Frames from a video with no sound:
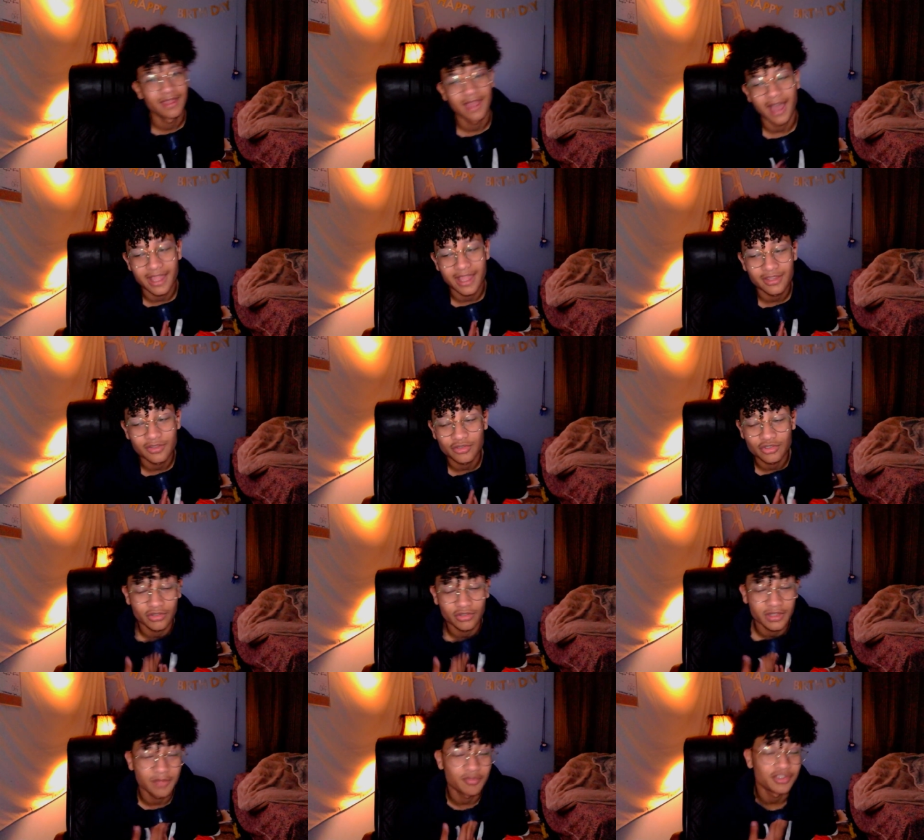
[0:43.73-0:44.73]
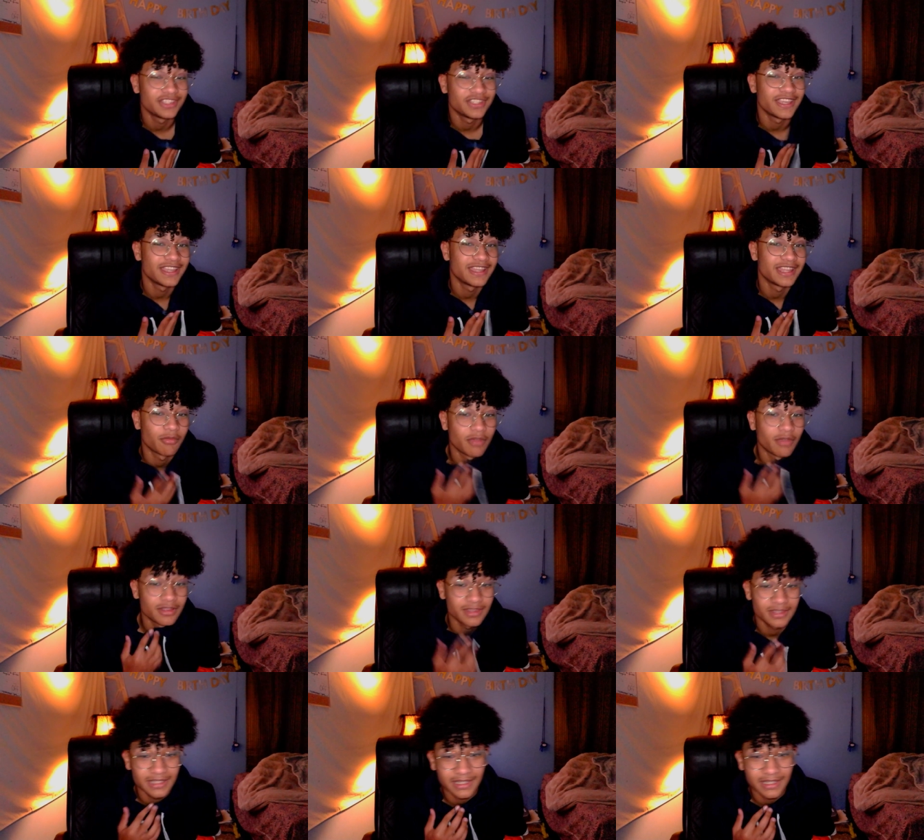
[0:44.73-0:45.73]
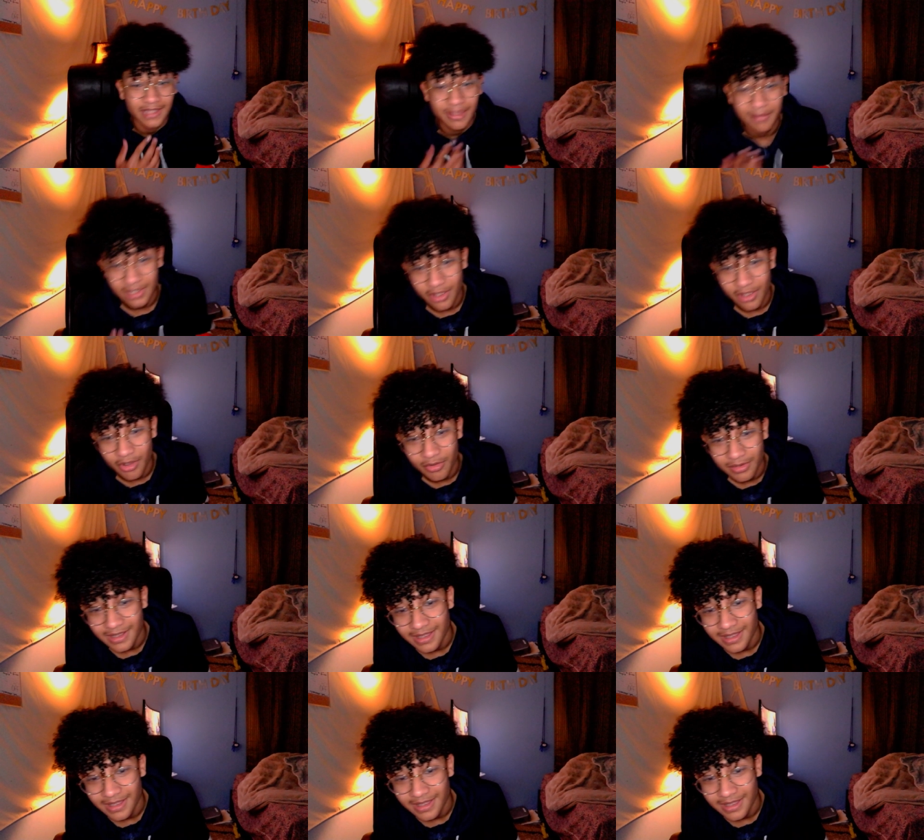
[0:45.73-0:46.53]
I do truly appreciate it, and I want to let that be known